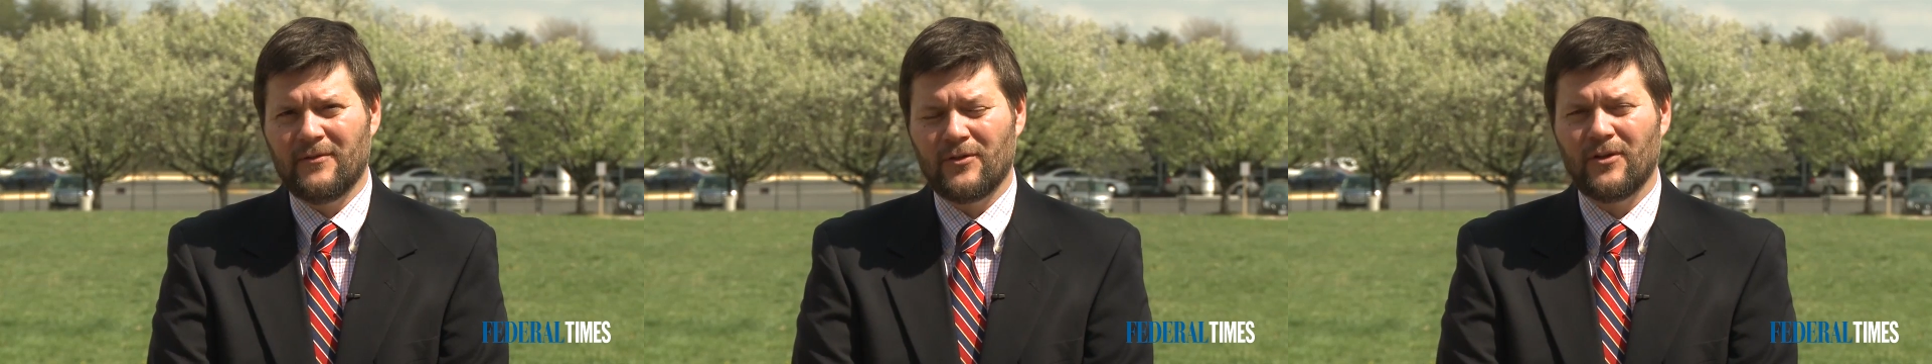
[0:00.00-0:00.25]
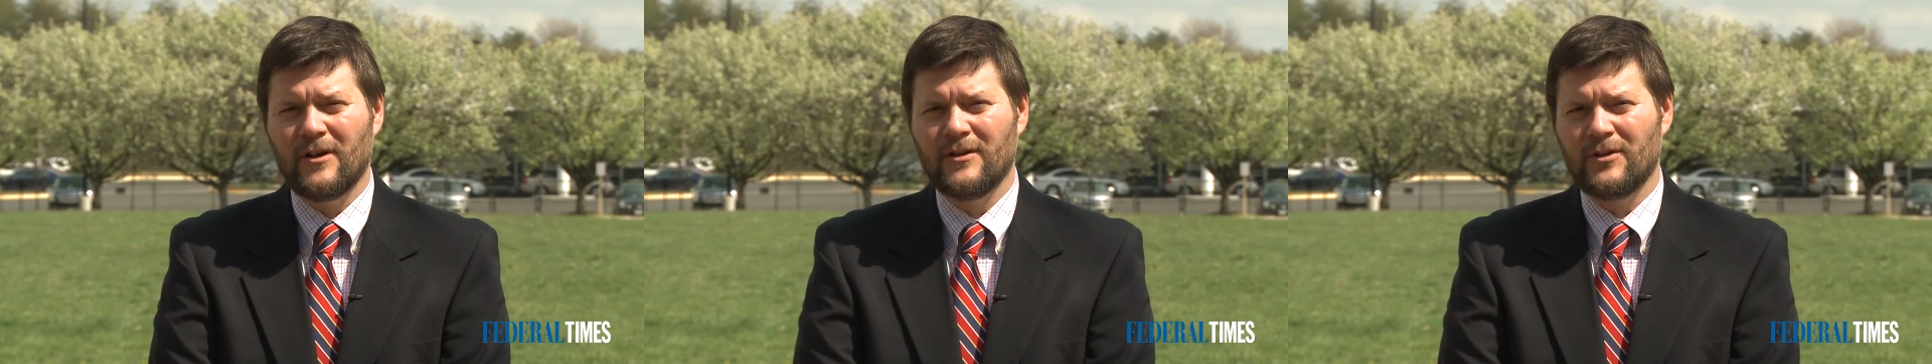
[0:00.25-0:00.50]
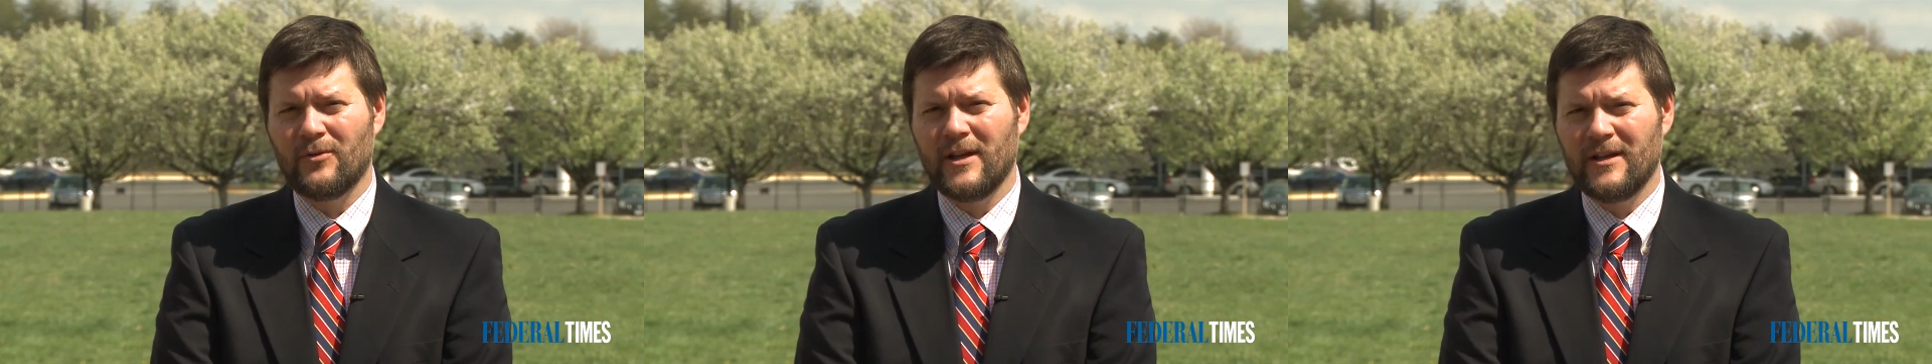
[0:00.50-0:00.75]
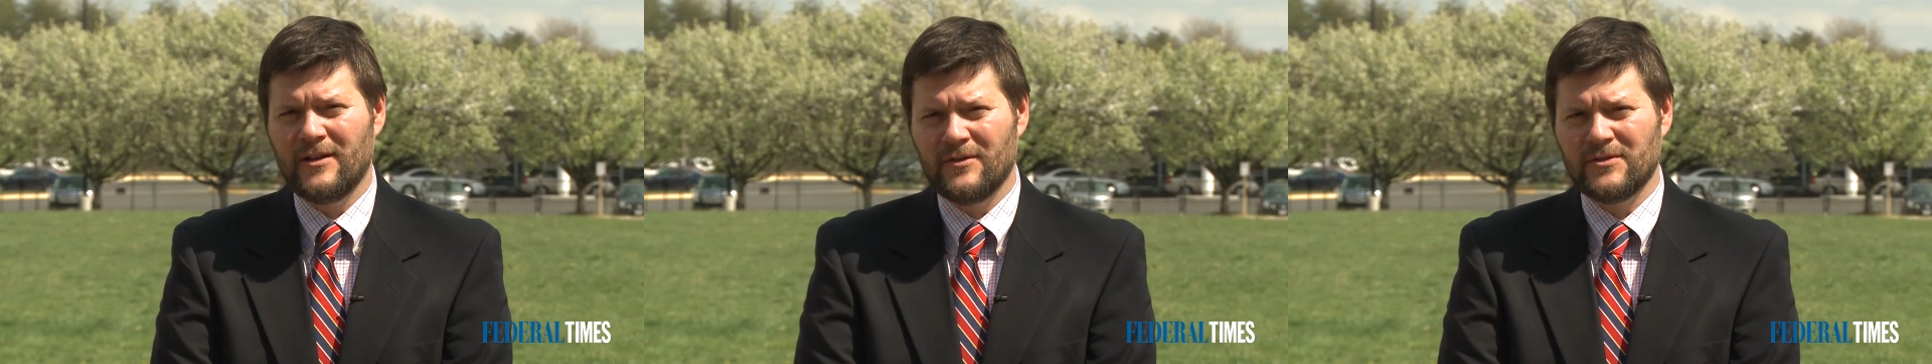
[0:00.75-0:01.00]
for all the
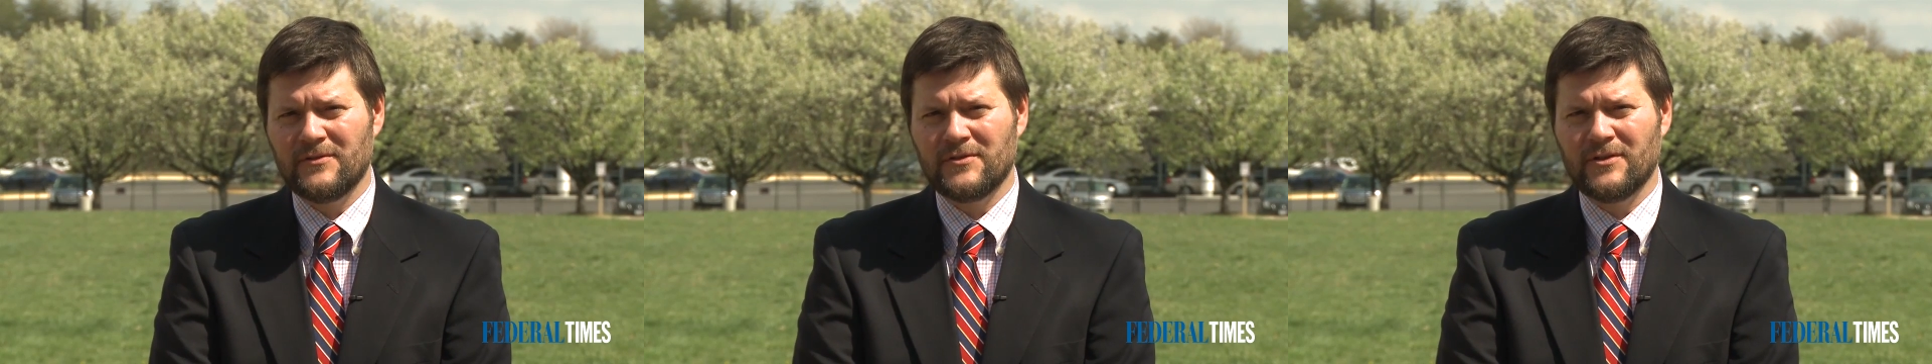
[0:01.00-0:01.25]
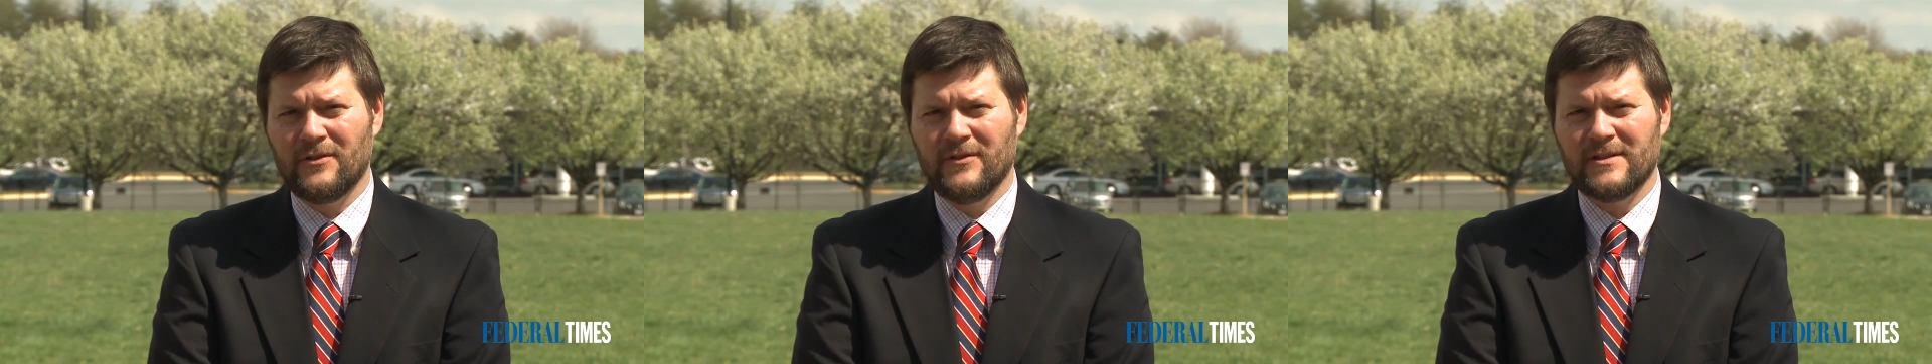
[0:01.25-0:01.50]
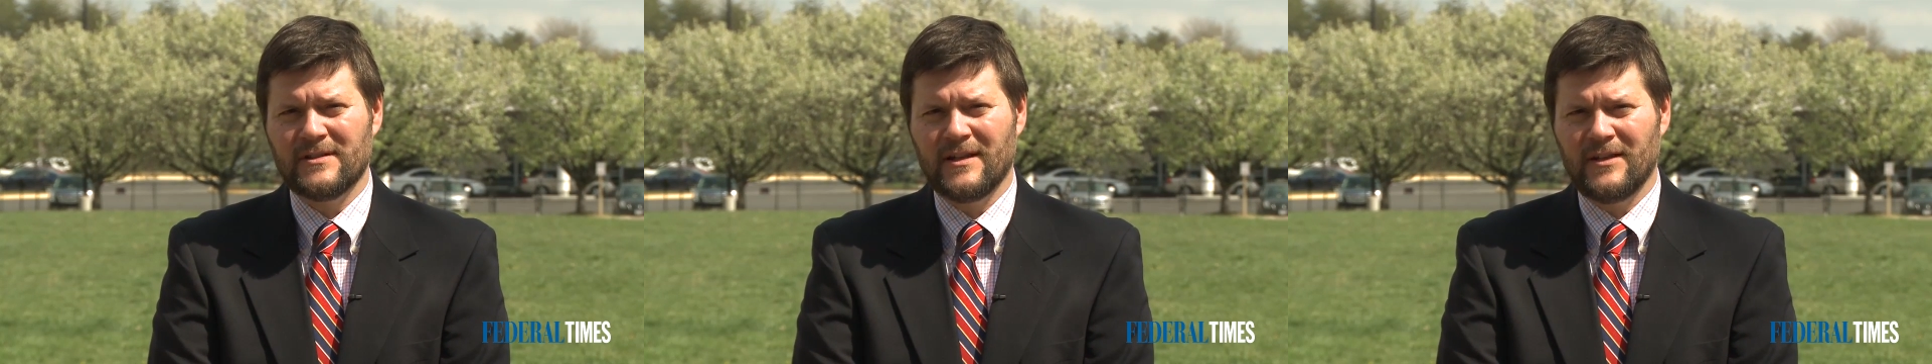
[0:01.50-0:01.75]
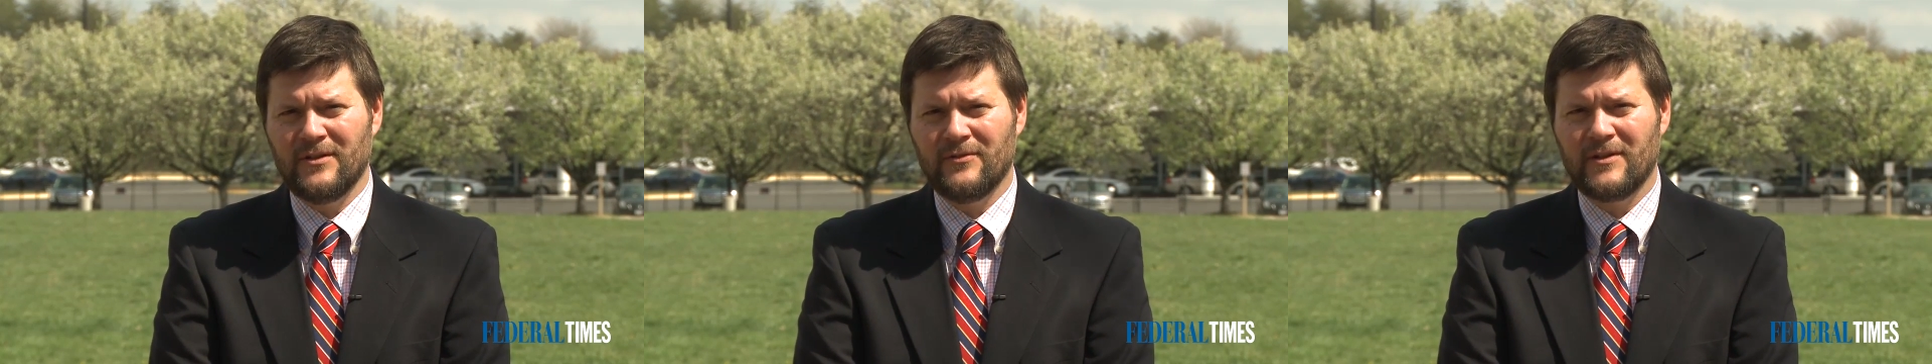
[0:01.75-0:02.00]
great years of service
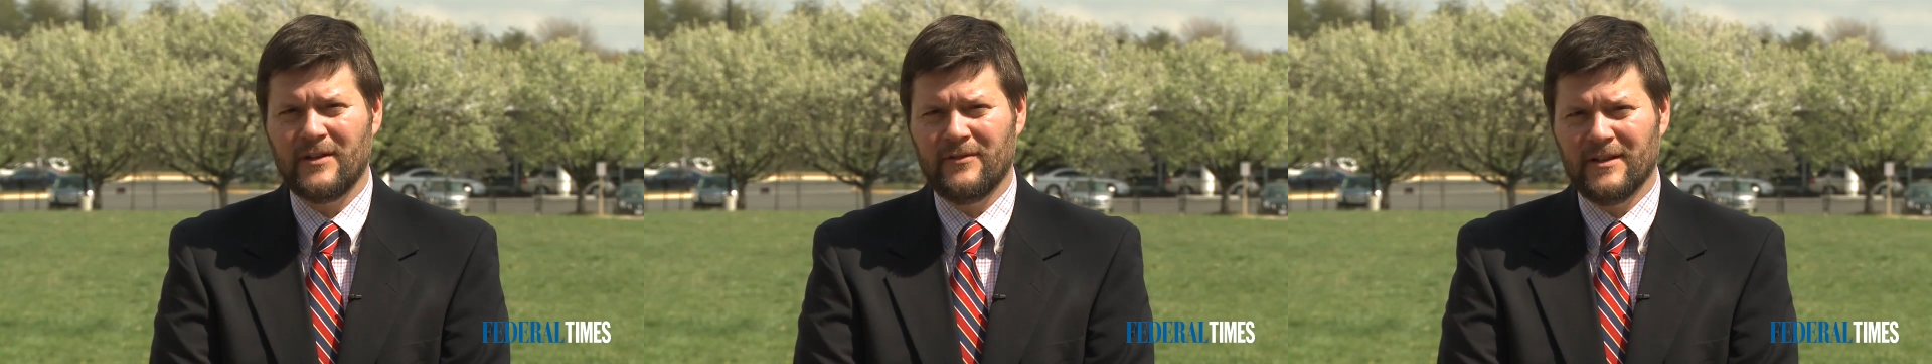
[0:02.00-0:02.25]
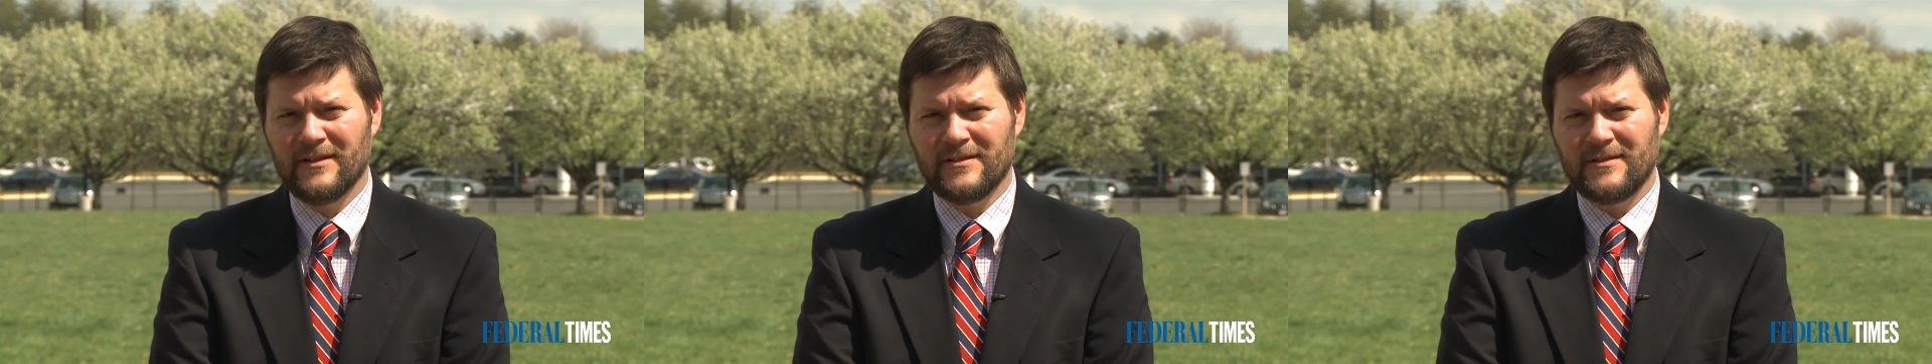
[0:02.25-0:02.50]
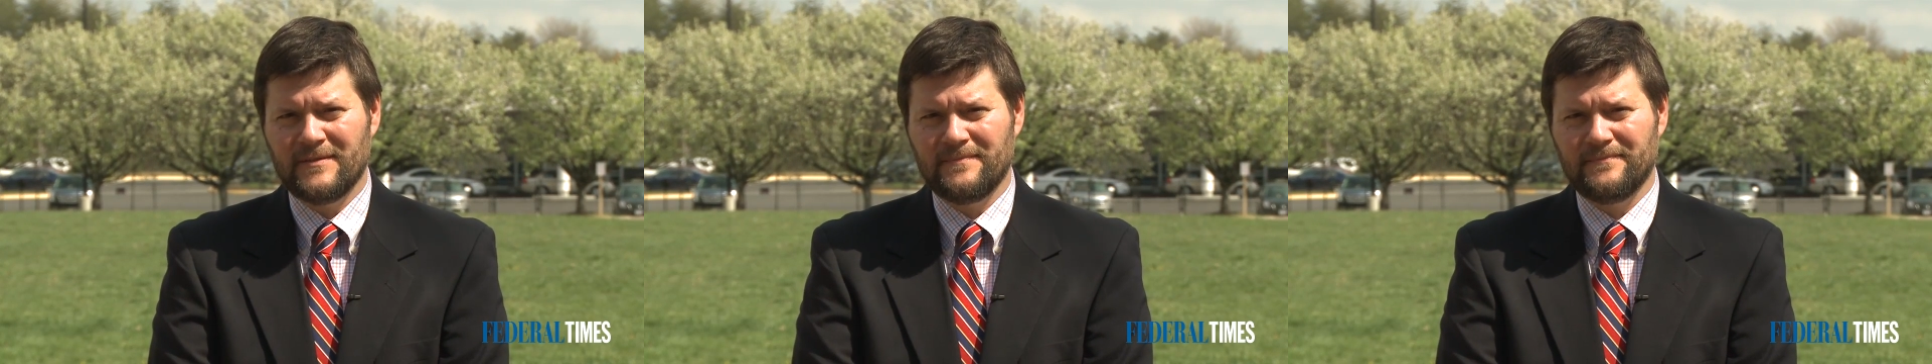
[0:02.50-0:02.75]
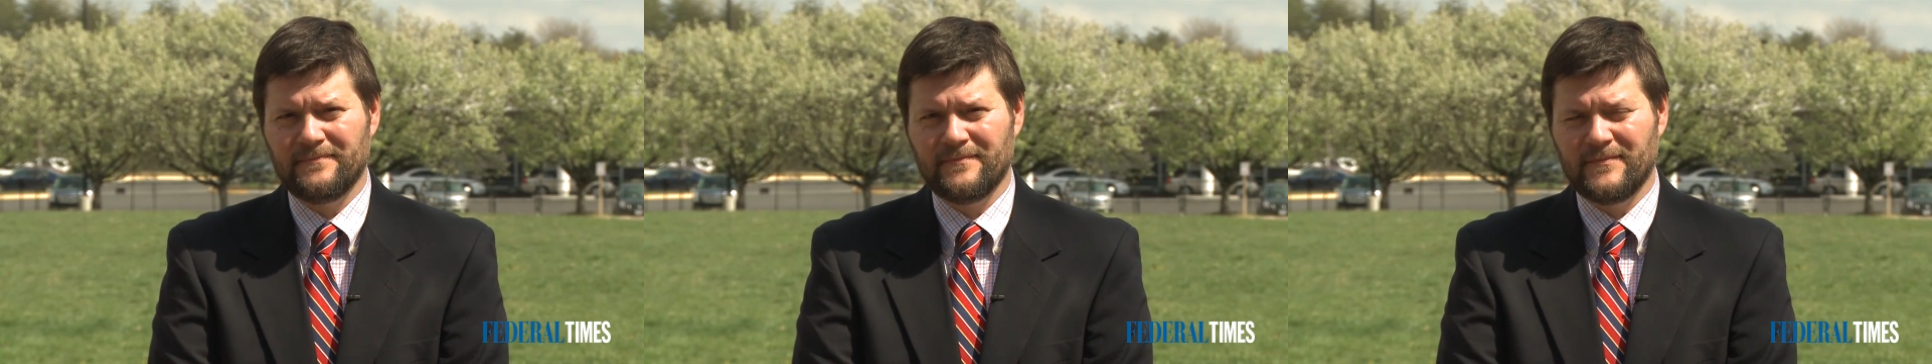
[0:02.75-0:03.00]
that you've given us.
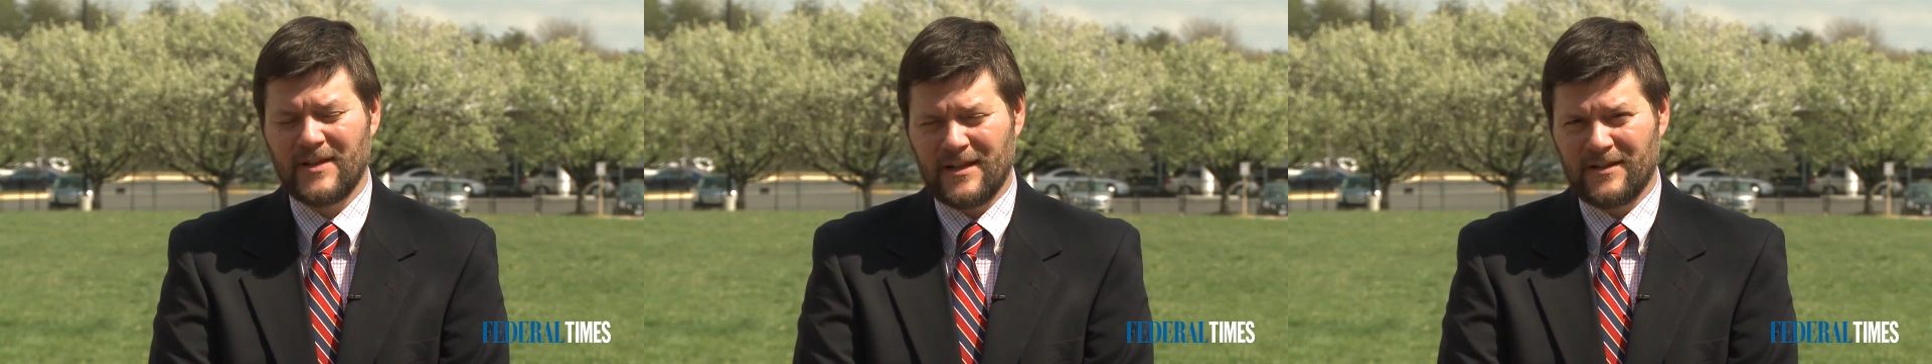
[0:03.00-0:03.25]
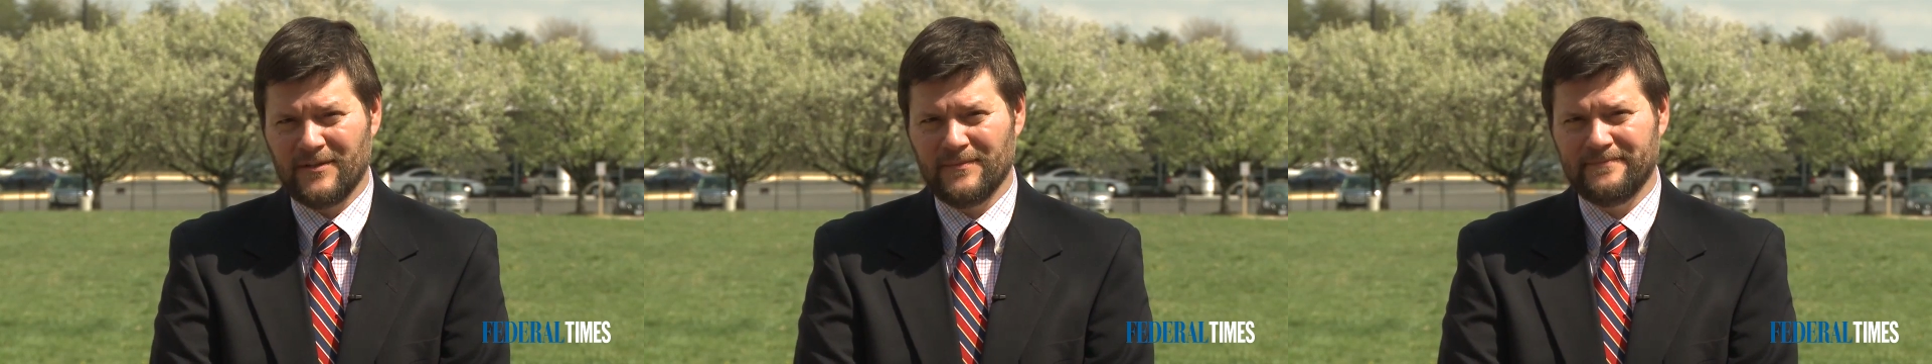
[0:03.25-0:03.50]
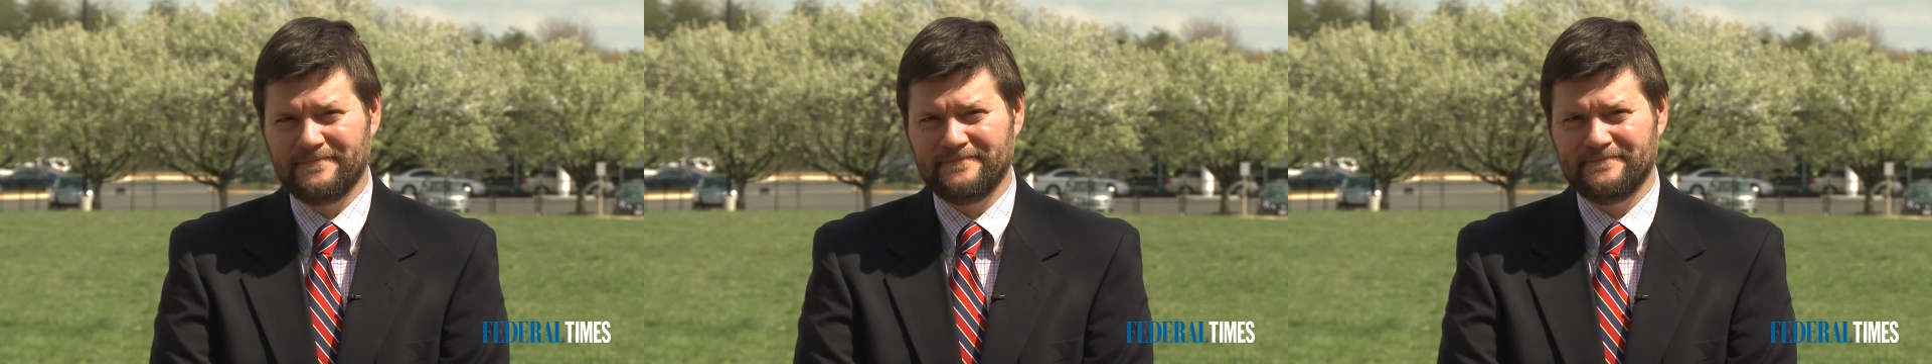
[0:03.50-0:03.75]
Thank you.